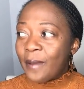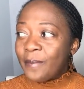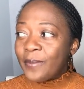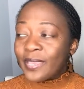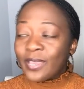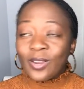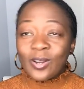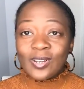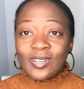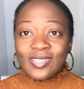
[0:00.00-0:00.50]

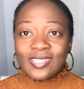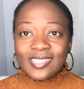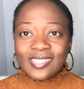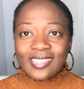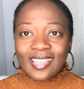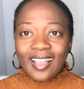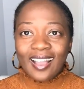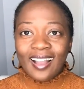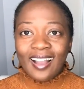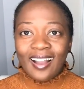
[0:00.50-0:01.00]

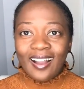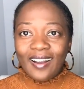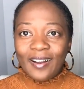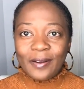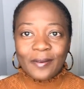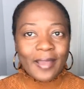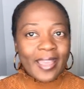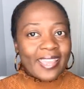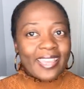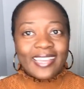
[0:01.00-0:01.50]
because
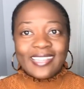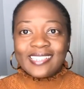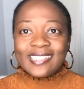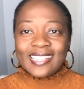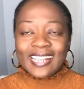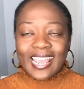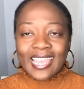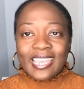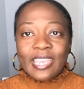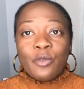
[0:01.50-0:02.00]
I
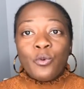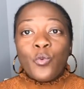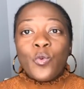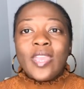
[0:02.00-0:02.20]
guess like it